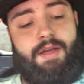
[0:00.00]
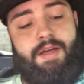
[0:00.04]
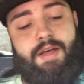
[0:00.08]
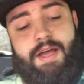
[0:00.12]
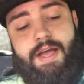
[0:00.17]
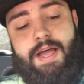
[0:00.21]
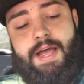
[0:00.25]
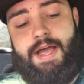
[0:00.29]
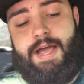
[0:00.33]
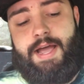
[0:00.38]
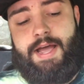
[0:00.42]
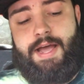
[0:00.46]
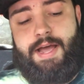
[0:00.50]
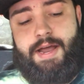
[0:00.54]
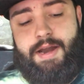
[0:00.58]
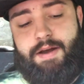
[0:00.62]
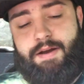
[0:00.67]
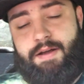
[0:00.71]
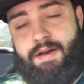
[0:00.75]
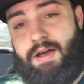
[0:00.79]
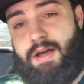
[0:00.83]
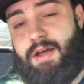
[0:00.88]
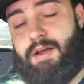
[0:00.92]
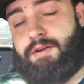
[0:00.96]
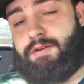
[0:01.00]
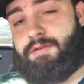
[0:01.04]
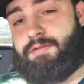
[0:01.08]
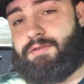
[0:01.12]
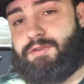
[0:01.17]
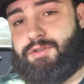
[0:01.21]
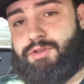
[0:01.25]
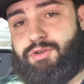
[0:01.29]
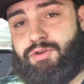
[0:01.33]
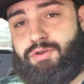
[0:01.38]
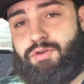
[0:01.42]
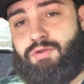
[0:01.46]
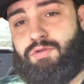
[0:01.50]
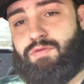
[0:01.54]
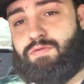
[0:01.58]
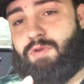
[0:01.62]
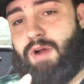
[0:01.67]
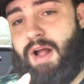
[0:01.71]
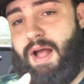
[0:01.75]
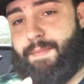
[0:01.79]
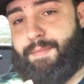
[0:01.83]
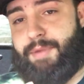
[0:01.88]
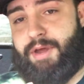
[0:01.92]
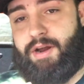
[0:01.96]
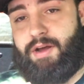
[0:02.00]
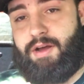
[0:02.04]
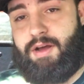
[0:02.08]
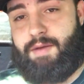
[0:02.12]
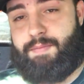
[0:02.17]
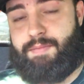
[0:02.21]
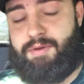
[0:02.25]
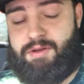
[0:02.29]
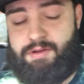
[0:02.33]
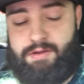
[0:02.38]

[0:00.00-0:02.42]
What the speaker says: And to wrap it up,